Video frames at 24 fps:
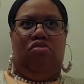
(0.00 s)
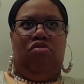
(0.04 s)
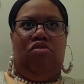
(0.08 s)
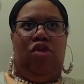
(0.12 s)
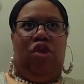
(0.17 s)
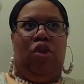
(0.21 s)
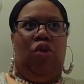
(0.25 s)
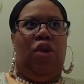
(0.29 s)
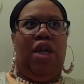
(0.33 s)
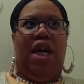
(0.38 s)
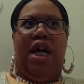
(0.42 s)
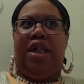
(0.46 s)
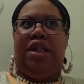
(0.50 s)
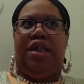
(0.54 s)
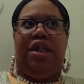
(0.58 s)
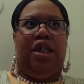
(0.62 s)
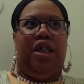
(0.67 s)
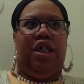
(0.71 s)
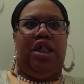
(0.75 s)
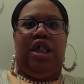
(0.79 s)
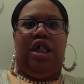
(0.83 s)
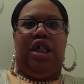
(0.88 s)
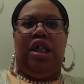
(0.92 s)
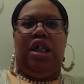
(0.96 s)
do not
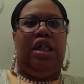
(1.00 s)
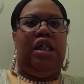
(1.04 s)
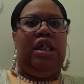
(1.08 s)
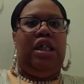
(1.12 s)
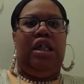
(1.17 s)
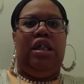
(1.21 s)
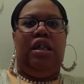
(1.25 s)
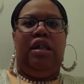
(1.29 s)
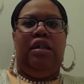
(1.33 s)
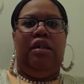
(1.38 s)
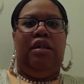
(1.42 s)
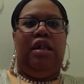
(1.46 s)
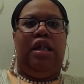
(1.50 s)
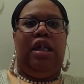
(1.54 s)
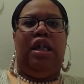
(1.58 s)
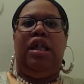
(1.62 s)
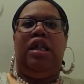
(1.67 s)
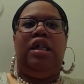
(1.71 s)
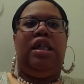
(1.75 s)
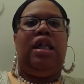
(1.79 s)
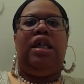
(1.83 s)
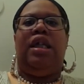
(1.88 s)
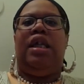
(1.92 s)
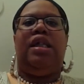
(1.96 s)
touch anything
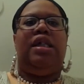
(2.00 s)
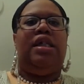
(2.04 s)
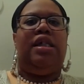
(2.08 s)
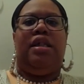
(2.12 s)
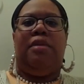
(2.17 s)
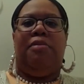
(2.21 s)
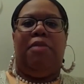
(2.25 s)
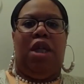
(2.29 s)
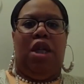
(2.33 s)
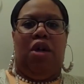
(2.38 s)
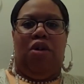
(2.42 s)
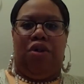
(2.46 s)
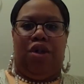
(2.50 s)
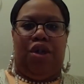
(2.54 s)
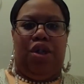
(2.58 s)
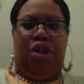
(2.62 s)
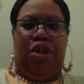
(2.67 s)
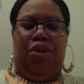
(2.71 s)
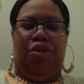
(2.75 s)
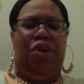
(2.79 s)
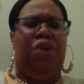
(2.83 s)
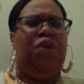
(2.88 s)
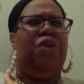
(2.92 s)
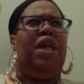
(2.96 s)
that doesn't belong to
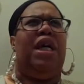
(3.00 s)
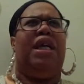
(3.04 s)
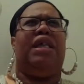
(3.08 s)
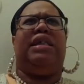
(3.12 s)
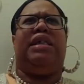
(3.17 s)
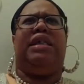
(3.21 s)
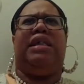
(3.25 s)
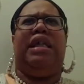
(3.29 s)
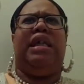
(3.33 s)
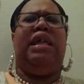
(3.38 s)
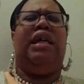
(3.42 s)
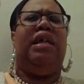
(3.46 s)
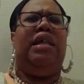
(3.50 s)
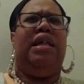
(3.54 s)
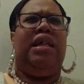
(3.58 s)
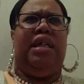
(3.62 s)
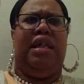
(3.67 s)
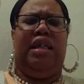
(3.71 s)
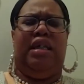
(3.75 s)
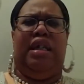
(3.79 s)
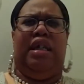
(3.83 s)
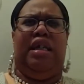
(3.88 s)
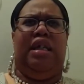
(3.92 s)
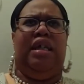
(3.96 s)
you. Do not sell
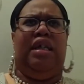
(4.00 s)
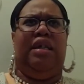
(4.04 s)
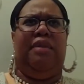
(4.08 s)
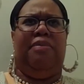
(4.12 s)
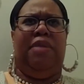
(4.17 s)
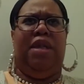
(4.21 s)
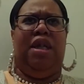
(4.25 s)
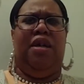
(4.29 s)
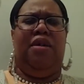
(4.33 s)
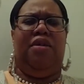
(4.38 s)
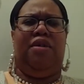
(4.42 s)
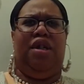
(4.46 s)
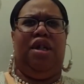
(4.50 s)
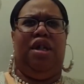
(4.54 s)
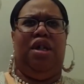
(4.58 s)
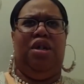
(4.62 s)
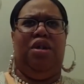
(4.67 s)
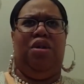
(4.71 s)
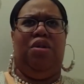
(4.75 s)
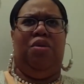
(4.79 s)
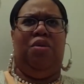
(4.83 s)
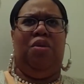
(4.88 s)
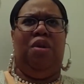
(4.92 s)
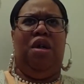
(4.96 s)
anything that belong to
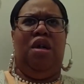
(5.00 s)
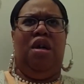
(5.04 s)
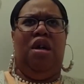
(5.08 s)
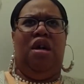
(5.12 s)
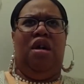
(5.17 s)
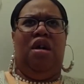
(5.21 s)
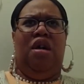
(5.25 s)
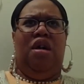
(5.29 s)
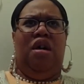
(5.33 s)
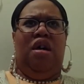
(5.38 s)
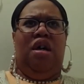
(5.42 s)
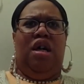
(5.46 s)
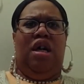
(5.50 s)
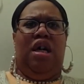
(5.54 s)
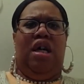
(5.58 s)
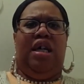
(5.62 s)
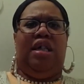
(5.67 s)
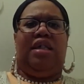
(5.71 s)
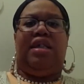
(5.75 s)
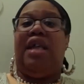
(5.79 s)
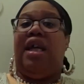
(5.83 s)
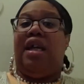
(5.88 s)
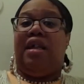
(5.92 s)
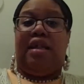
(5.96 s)
you,
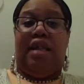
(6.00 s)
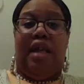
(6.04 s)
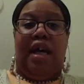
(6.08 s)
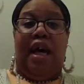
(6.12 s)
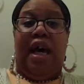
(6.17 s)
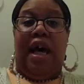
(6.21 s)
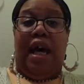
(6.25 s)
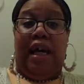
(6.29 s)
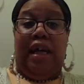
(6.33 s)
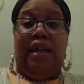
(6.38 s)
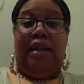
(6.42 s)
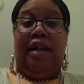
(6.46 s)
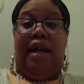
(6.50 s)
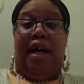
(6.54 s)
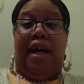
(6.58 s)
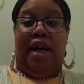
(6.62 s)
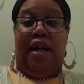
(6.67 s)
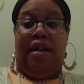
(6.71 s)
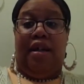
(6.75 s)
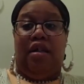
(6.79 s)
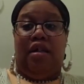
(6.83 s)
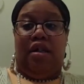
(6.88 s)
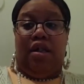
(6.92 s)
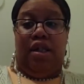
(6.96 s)
and take the hate
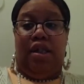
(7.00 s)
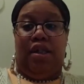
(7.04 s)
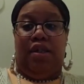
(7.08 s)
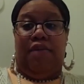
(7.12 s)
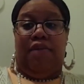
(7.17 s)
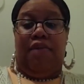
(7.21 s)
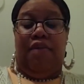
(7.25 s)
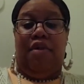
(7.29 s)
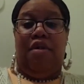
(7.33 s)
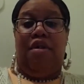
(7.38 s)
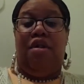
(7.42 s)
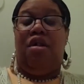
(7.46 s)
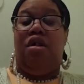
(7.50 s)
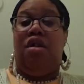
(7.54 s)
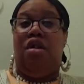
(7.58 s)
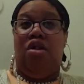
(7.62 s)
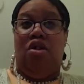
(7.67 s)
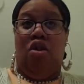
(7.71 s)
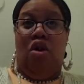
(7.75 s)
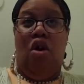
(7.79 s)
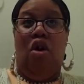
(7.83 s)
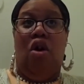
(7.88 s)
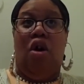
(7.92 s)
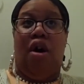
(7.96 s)
out of your
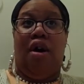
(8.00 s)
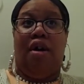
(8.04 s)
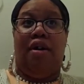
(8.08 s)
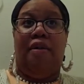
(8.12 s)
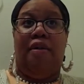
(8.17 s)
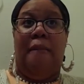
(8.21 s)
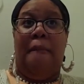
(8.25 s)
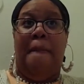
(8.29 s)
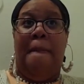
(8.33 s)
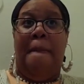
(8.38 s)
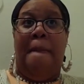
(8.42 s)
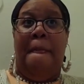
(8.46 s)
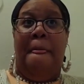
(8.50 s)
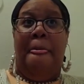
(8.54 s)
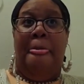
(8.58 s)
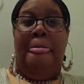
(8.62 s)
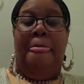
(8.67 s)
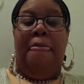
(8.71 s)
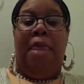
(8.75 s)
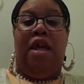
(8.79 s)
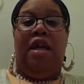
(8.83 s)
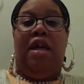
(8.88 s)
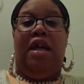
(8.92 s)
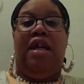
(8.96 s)
heart,
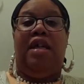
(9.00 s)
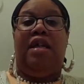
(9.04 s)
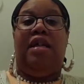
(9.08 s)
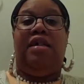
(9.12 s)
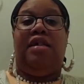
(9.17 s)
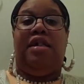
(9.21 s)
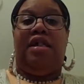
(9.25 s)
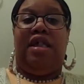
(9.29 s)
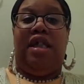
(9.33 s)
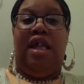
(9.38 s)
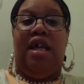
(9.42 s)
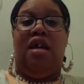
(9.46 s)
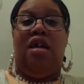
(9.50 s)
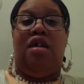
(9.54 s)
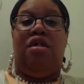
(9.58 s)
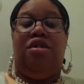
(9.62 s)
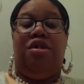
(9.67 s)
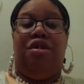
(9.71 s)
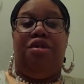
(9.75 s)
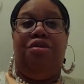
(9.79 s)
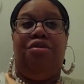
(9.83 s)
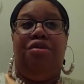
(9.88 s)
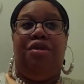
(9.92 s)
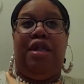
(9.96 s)
and instead
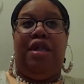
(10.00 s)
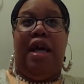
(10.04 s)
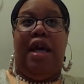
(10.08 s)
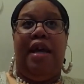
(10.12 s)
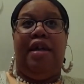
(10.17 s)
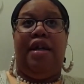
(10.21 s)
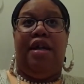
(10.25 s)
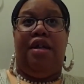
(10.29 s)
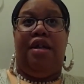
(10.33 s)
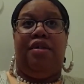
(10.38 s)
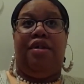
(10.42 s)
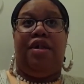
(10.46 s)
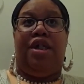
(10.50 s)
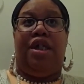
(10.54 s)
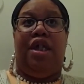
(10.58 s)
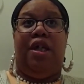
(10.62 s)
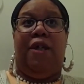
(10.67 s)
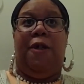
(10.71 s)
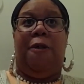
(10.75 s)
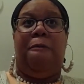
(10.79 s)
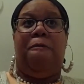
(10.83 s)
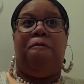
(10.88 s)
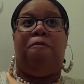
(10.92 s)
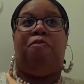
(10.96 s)
use that
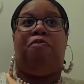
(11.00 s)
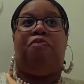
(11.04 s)
energy